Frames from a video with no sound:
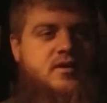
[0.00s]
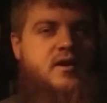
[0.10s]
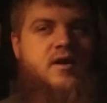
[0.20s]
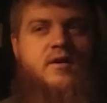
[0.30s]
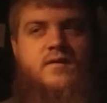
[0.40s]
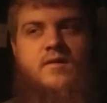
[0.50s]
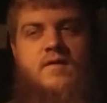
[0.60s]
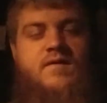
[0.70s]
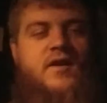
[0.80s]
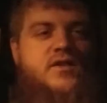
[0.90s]
You know,
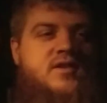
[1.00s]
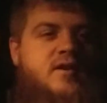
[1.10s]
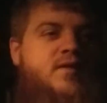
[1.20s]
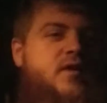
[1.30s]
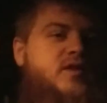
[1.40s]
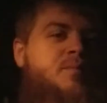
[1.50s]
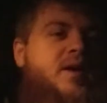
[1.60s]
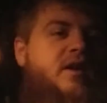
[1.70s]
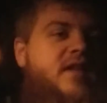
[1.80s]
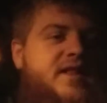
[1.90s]
if there was a
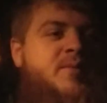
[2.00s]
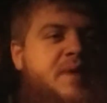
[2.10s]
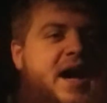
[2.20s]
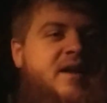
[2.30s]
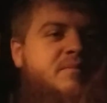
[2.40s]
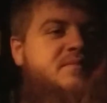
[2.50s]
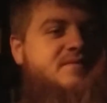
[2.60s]
puddle at the bottom